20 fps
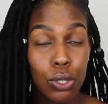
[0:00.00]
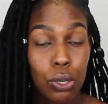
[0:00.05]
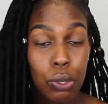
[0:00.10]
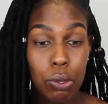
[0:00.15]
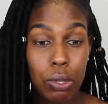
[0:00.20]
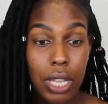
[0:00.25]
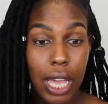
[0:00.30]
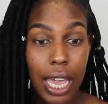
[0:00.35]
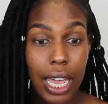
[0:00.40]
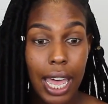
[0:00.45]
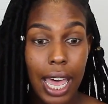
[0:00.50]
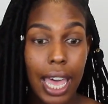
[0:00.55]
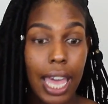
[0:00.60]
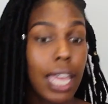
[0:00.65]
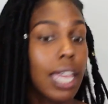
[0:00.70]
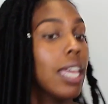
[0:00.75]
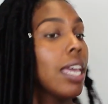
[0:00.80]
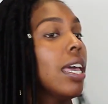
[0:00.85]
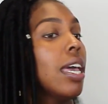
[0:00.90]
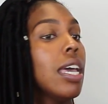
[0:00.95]
true. Like
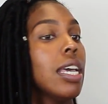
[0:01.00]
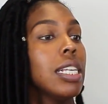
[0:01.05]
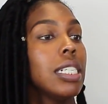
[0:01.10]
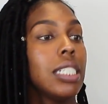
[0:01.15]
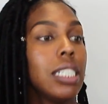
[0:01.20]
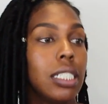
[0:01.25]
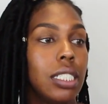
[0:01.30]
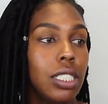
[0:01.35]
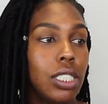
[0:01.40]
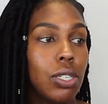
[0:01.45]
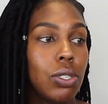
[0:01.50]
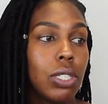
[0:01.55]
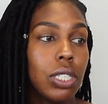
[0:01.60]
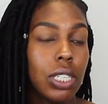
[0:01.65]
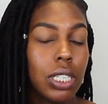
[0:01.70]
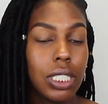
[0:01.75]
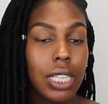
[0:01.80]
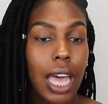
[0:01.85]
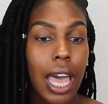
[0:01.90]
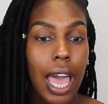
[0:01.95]
I, since
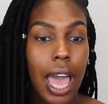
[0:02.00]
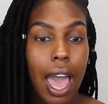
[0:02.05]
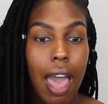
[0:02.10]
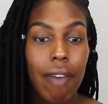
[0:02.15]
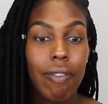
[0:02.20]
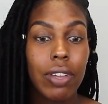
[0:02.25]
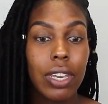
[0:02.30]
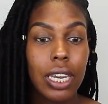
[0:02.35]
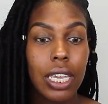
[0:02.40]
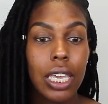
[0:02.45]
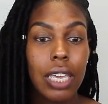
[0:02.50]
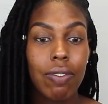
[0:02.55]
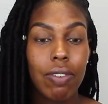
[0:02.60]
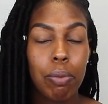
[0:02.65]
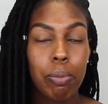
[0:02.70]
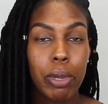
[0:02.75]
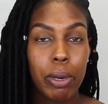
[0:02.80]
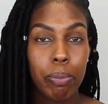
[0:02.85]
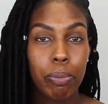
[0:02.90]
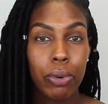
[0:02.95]
using this, I haven't
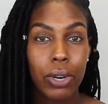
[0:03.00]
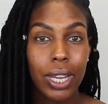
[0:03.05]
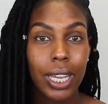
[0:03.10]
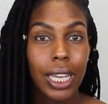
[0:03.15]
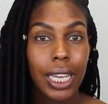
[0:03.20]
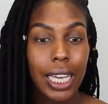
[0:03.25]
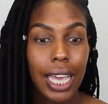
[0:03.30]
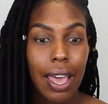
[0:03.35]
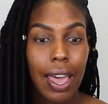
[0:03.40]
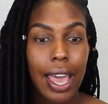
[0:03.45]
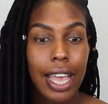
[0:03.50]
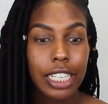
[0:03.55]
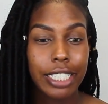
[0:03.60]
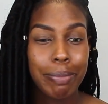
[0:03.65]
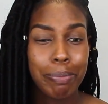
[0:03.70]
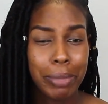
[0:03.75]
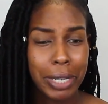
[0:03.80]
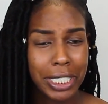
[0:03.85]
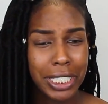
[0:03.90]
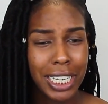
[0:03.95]
even been breaking out
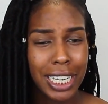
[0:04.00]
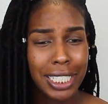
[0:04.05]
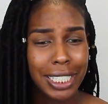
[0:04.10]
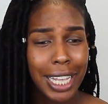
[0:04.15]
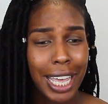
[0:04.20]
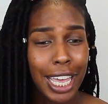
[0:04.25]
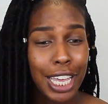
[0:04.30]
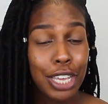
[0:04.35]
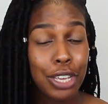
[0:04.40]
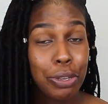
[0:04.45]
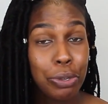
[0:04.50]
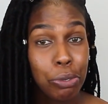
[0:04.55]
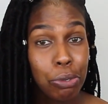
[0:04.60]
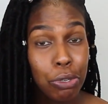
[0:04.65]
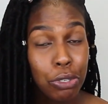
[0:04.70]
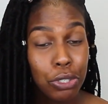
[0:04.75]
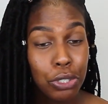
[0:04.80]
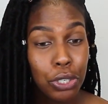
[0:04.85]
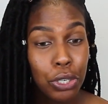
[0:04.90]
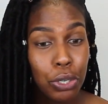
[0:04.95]
as much as I
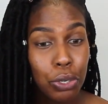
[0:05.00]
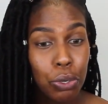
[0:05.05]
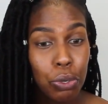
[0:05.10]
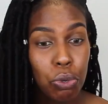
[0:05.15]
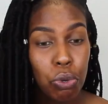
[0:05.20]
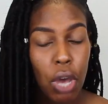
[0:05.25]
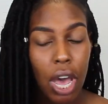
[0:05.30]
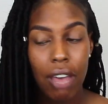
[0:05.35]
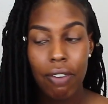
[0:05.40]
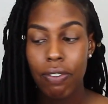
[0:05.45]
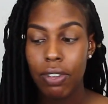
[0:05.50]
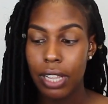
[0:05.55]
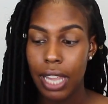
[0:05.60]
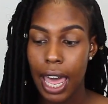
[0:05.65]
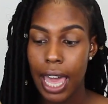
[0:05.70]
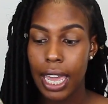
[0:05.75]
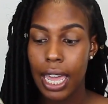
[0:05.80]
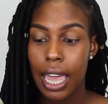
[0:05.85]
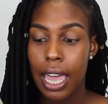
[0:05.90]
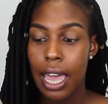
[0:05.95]
used to. I feel
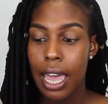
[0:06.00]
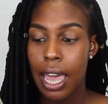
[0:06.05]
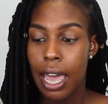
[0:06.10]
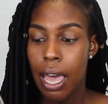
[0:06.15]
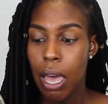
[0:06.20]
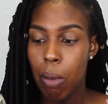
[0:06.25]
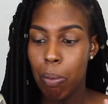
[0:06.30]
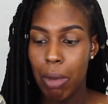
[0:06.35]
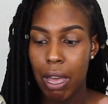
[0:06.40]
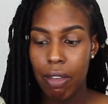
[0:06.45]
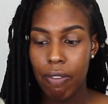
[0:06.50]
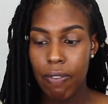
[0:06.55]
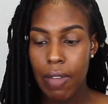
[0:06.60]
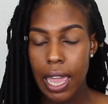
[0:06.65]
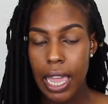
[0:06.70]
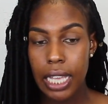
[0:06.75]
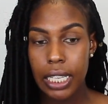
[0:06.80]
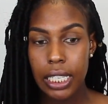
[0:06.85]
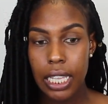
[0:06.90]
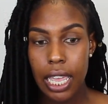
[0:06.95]
like my
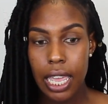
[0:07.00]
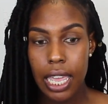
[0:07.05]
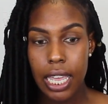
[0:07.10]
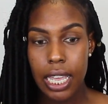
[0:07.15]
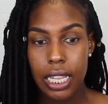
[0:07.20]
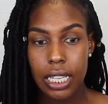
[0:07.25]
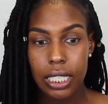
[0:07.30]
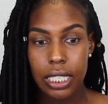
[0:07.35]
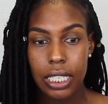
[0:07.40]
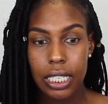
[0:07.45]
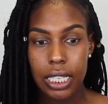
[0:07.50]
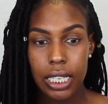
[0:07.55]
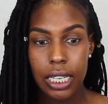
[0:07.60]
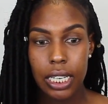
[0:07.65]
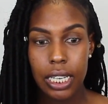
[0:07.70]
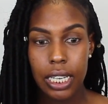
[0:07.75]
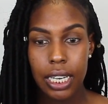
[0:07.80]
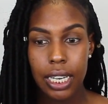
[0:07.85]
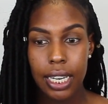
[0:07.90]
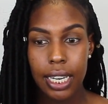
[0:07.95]
face is
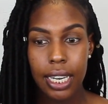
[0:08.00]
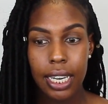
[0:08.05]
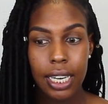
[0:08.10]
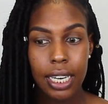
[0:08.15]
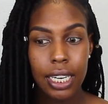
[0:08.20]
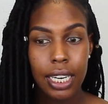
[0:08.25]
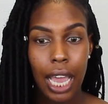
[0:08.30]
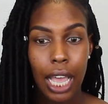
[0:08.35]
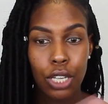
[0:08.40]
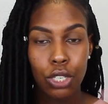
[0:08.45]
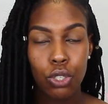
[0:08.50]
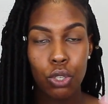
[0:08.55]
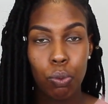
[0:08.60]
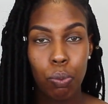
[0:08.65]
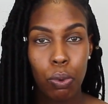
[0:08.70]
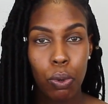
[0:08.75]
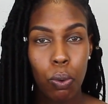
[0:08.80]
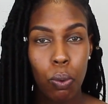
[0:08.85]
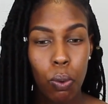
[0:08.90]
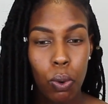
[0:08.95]
not
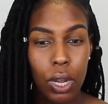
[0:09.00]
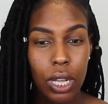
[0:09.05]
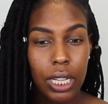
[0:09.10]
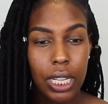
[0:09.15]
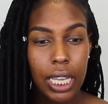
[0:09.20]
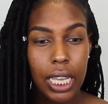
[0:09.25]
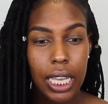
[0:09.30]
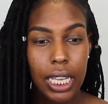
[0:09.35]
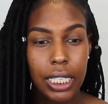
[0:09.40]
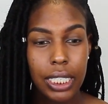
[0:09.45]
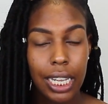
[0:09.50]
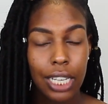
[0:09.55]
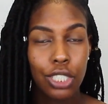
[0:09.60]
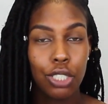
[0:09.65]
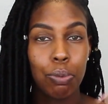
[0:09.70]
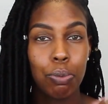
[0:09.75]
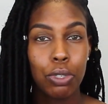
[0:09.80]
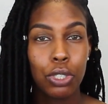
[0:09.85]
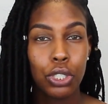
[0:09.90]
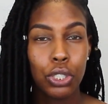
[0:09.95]
super oily, it's not
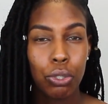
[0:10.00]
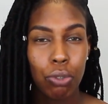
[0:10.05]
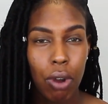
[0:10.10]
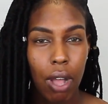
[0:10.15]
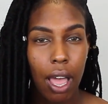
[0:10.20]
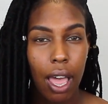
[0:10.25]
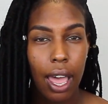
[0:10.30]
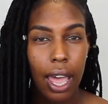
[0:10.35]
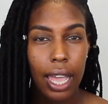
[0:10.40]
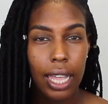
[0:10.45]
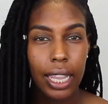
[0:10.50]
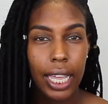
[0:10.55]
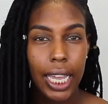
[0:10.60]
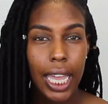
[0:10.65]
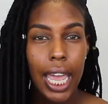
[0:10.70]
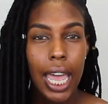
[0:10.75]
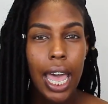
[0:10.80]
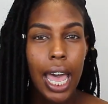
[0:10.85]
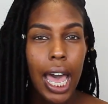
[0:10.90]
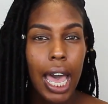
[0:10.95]
super dry. Like
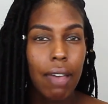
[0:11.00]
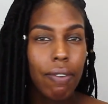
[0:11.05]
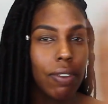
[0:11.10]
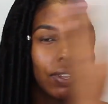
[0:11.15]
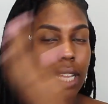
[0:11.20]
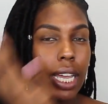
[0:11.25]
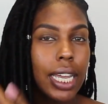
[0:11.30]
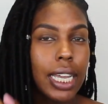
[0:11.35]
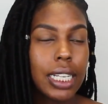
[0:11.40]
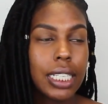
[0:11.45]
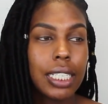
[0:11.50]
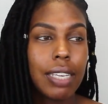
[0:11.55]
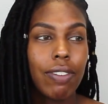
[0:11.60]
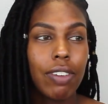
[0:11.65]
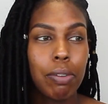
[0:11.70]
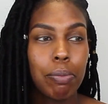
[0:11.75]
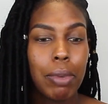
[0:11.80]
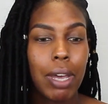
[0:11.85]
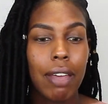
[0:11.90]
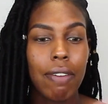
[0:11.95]
I feel like it's
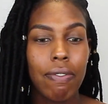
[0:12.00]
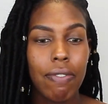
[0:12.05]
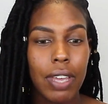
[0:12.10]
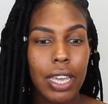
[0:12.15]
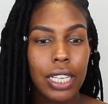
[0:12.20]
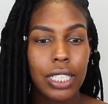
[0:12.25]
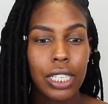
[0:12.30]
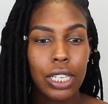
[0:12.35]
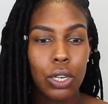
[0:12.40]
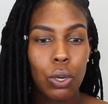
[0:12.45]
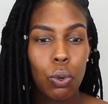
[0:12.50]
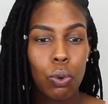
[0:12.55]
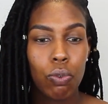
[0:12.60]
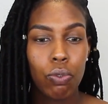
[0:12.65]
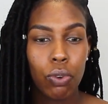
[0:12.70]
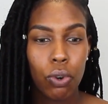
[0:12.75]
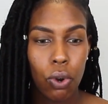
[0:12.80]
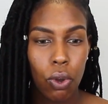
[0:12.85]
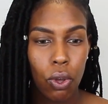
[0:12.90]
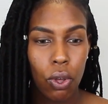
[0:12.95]
giving my face an
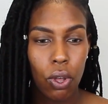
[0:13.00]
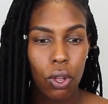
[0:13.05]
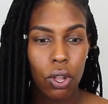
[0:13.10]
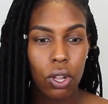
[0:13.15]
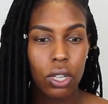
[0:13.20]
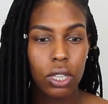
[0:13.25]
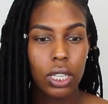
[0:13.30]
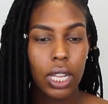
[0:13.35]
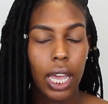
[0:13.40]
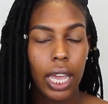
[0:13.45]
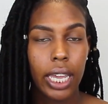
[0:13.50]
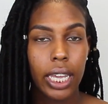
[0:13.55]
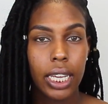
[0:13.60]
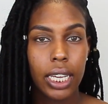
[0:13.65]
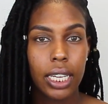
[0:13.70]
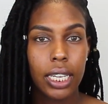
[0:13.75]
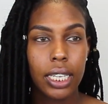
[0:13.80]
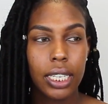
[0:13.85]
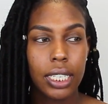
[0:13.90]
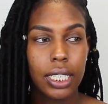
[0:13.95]
overall like
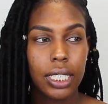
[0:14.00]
